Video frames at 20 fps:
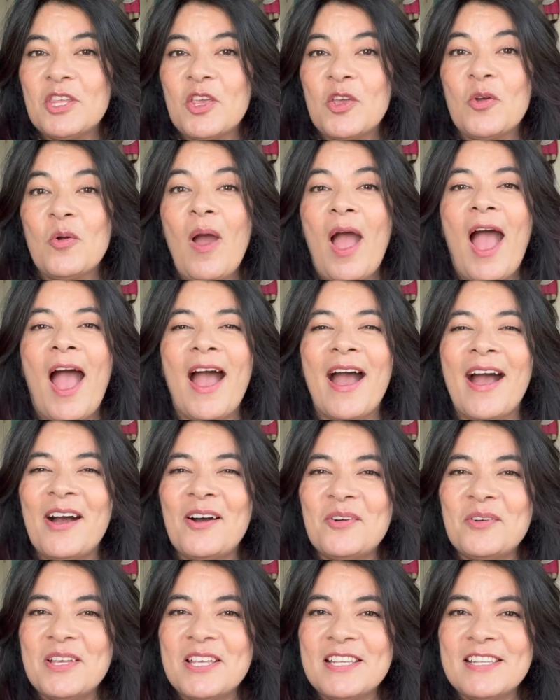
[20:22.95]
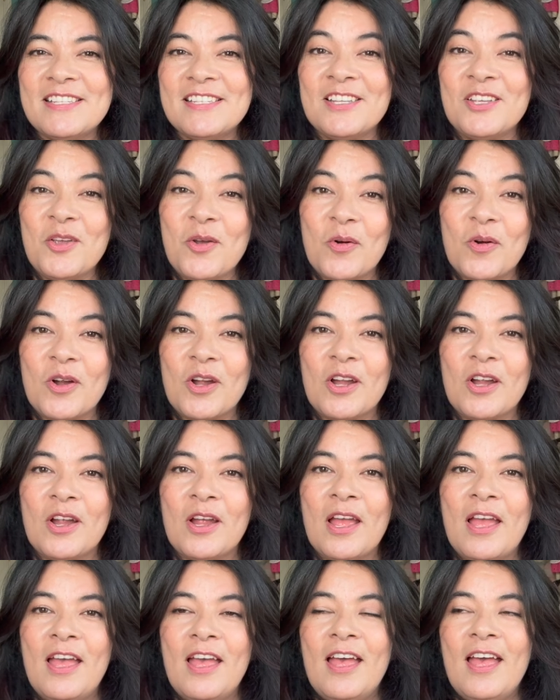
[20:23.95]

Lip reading: you. How is your